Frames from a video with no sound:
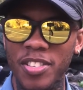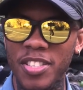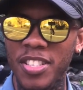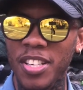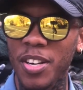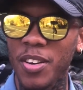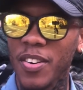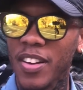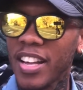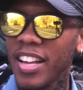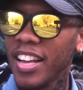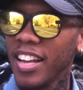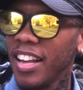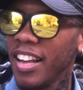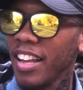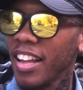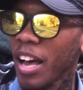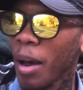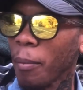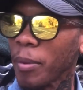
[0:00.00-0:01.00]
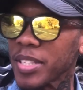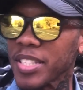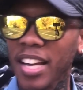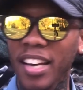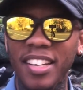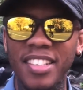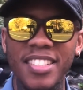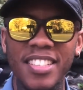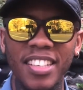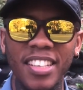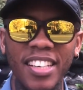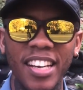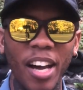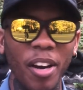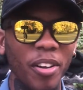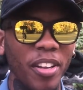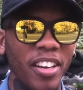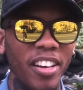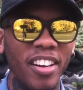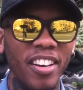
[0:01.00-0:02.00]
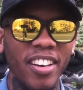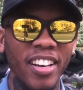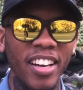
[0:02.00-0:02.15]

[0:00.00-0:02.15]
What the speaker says: So I'm excited to get out here